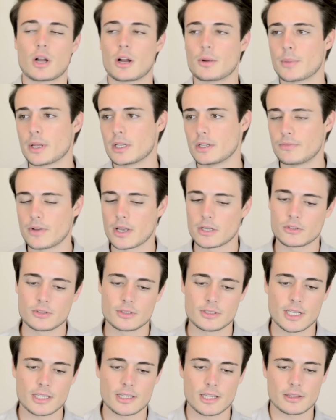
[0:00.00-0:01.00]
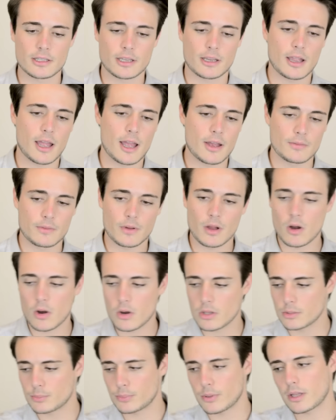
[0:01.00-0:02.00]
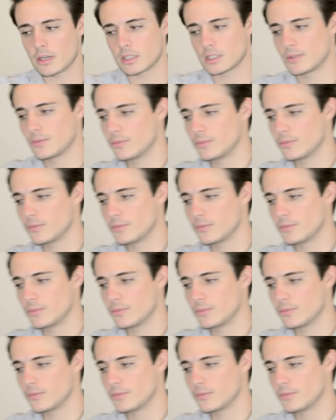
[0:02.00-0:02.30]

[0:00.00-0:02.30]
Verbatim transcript: Our manufacturer said that they have all the products